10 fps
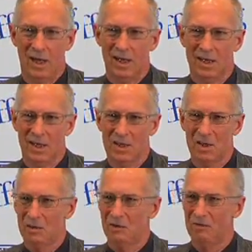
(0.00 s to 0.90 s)
And
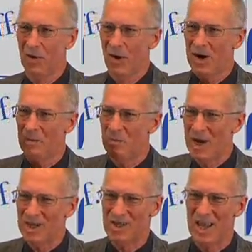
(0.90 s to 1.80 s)
so the Florida
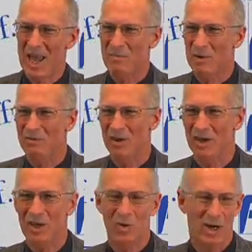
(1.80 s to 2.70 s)
bust happened
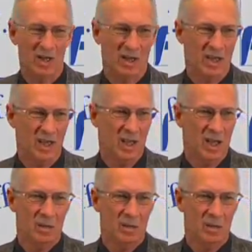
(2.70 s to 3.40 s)
very quickly.